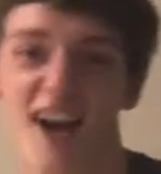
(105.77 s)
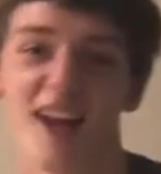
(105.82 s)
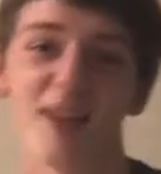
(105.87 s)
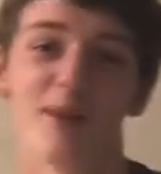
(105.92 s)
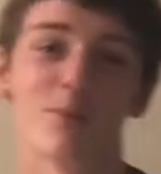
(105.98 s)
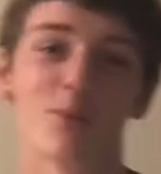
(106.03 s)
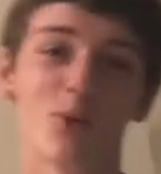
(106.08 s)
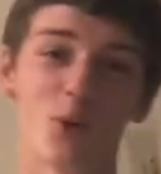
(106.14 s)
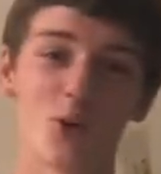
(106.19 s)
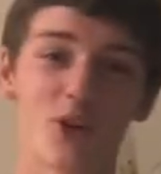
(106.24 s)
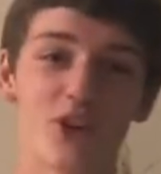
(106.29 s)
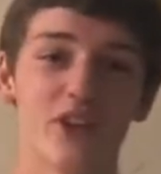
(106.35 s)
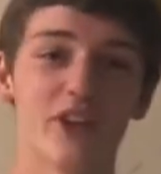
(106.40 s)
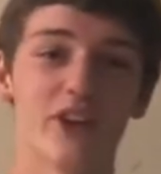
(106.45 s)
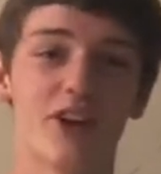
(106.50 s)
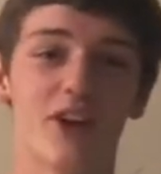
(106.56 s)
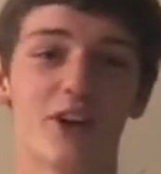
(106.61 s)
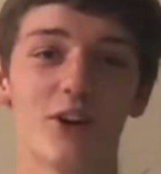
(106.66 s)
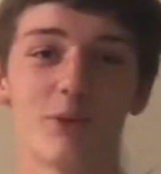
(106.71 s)
I am Lord of
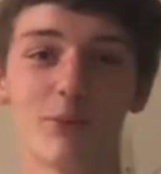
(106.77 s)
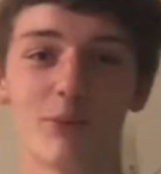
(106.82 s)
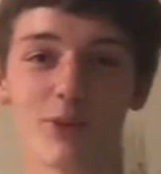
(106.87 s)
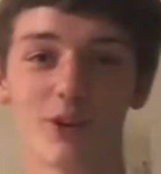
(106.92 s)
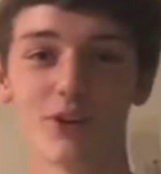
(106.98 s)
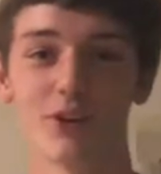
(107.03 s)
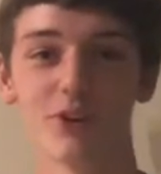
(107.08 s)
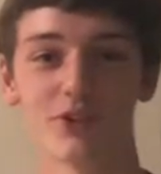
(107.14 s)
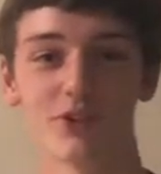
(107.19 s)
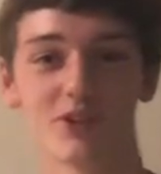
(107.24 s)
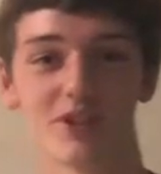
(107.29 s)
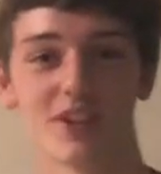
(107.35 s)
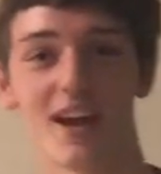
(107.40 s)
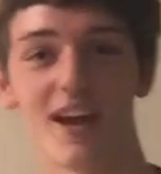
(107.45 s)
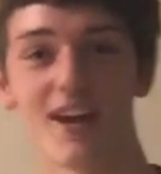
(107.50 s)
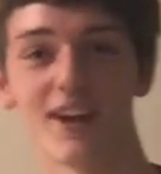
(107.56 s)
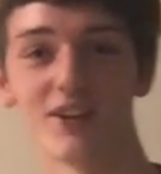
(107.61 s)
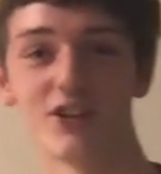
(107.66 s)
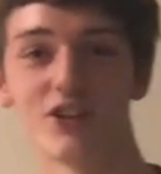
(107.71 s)
the Underworld
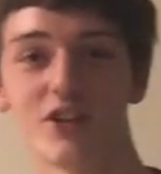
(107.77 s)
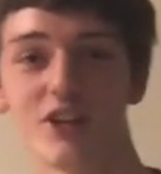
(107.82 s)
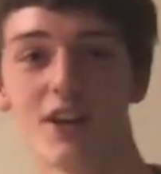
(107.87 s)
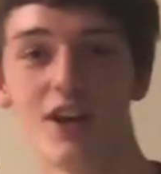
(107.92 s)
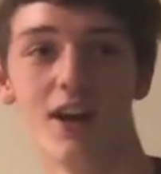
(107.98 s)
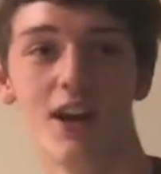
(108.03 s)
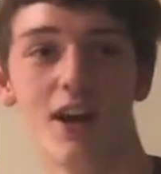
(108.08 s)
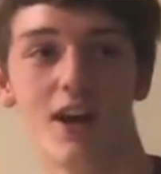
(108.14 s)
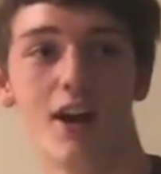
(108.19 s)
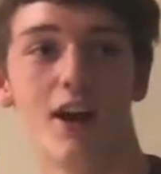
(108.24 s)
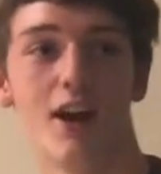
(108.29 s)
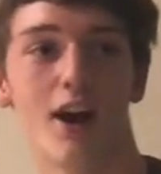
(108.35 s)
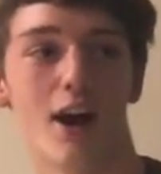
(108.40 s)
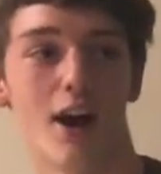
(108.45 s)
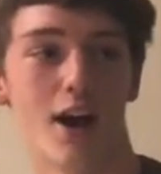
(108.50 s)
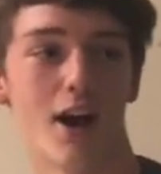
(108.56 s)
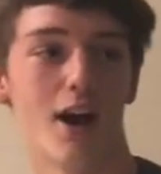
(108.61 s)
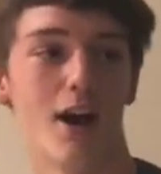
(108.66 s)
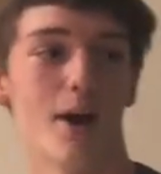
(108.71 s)
slash
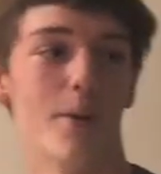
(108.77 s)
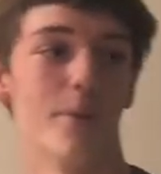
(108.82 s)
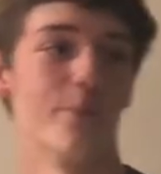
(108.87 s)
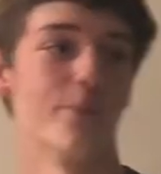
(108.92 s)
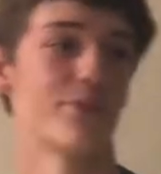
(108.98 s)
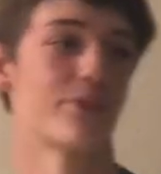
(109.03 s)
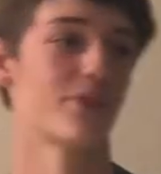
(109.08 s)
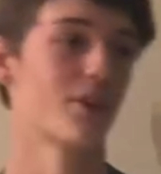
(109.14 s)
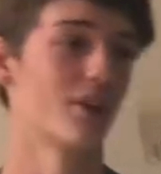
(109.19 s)
um,